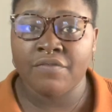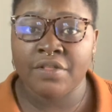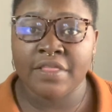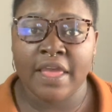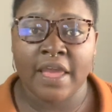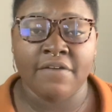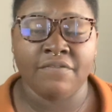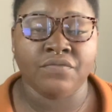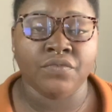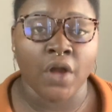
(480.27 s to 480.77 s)

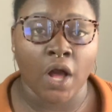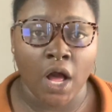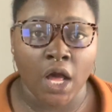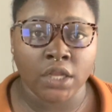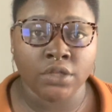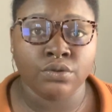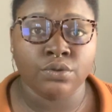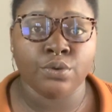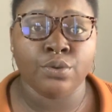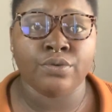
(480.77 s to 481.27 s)
they have
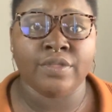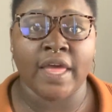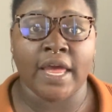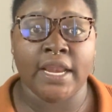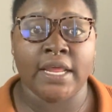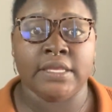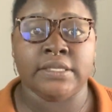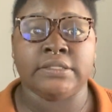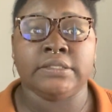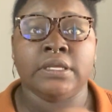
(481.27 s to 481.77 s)
gone through that
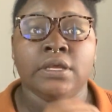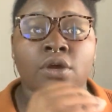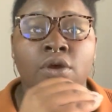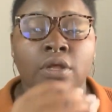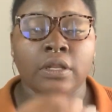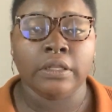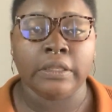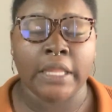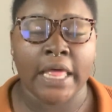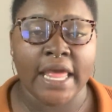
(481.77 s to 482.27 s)
has
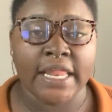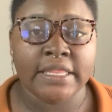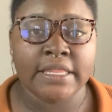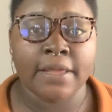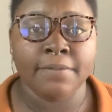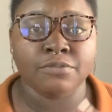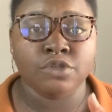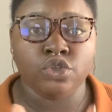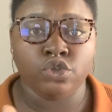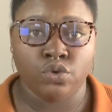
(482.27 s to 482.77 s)
led
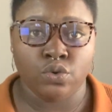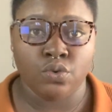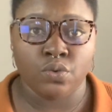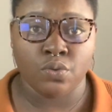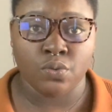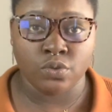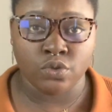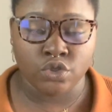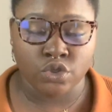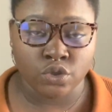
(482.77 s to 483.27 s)
them
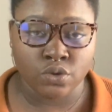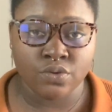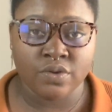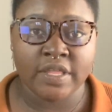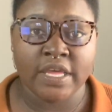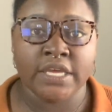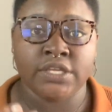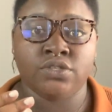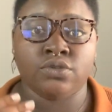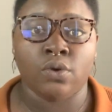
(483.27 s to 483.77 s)
to do
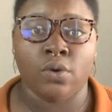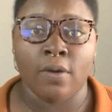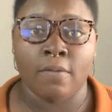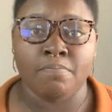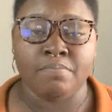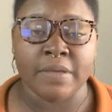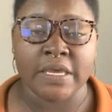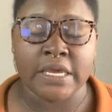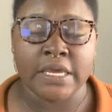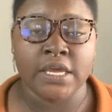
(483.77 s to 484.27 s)
this or
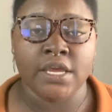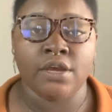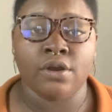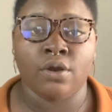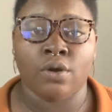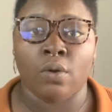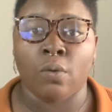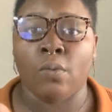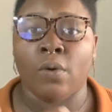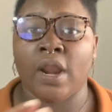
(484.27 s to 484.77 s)
be
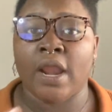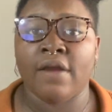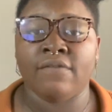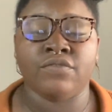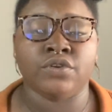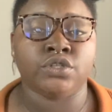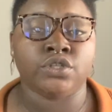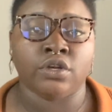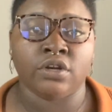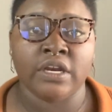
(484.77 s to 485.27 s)
here, or
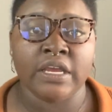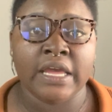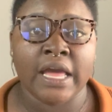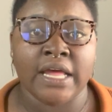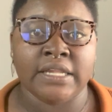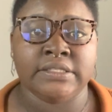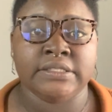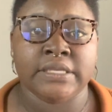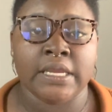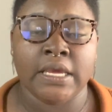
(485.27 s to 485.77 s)
whatever journey
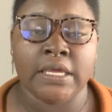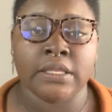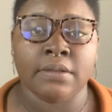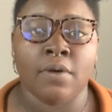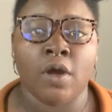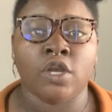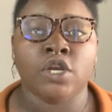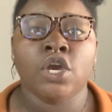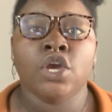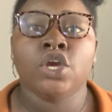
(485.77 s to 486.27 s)
God's taking them
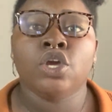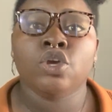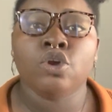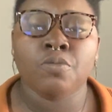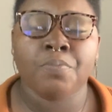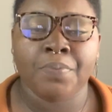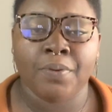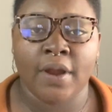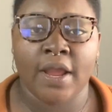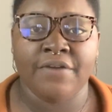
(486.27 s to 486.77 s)
on,
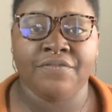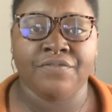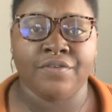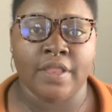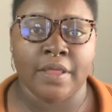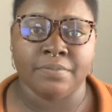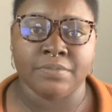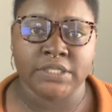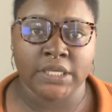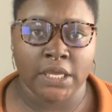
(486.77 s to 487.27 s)
you pray for
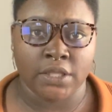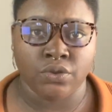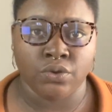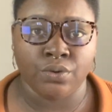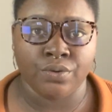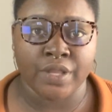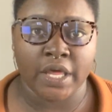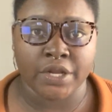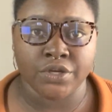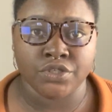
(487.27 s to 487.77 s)
them to get
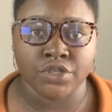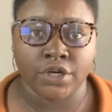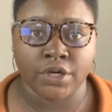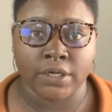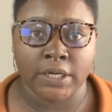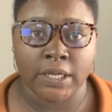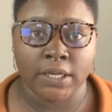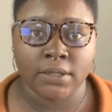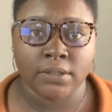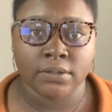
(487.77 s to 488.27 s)
through that
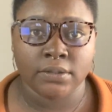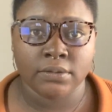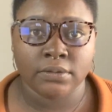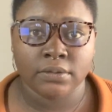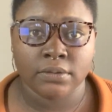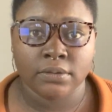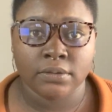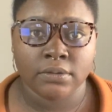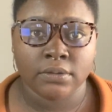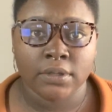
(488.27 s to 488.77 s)
journey.
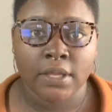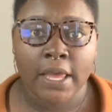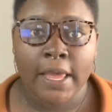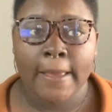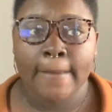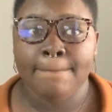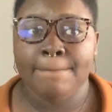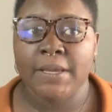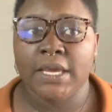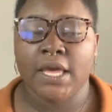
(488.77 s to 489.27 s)

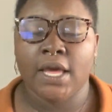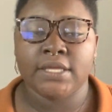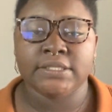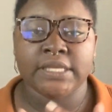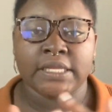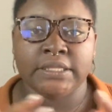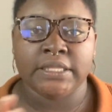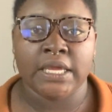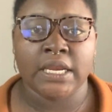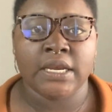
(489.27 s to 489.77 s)
Because
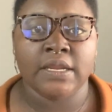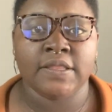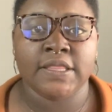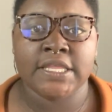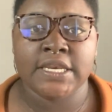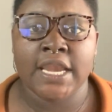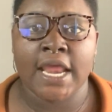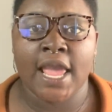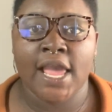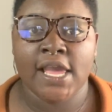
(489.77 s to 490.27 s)
at the end of
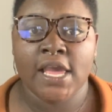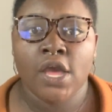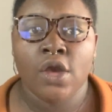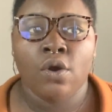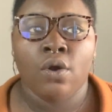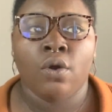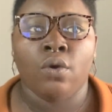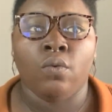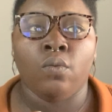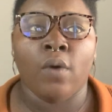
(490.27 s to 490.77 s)
the day,
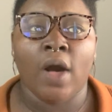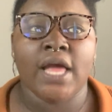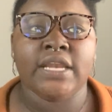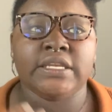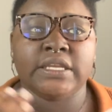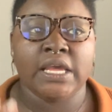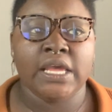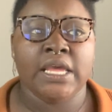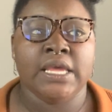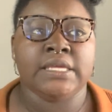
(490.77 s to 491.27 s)
what
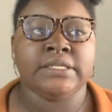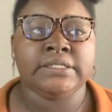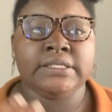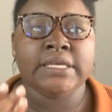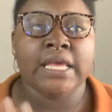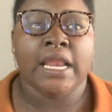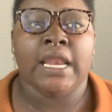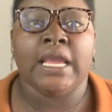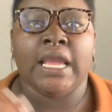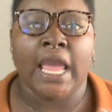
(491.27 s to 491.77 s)
is
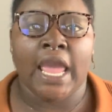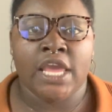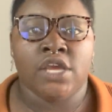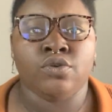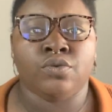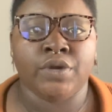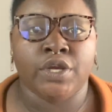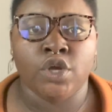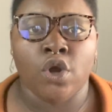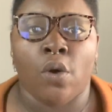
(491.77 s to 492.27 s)
getting
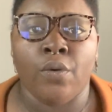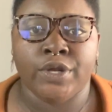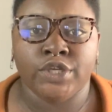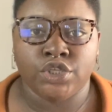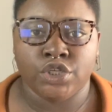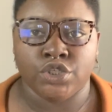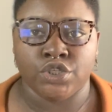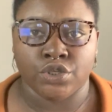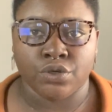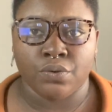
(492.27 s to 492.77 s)
angry going
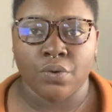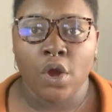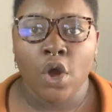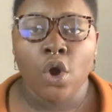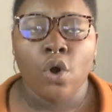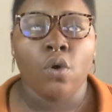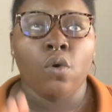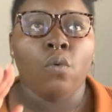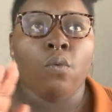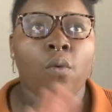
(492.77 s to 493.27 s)
to do?
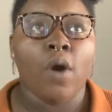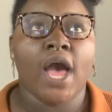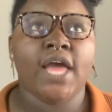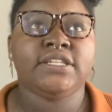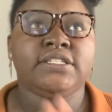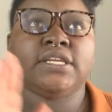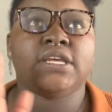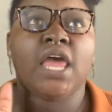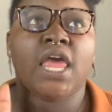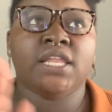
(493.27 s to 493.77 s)

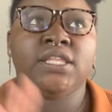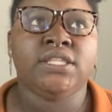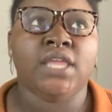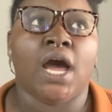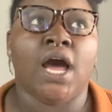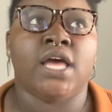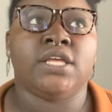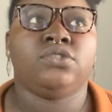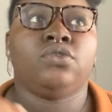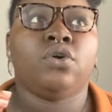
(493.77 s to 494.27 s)
What
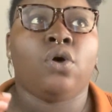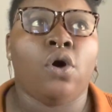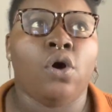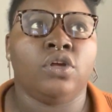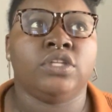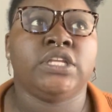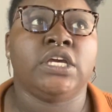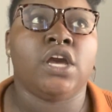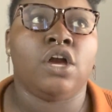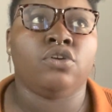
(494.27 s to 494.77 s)
does
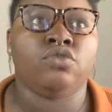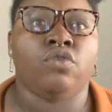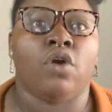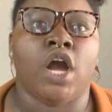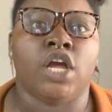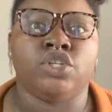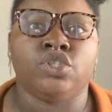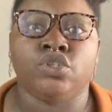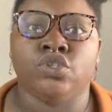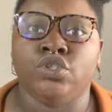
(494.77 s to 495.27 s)
holding a
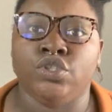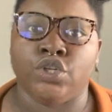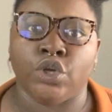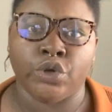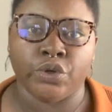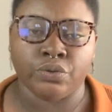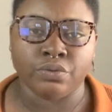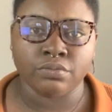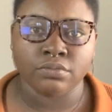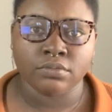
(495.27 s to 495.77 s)
grudge do?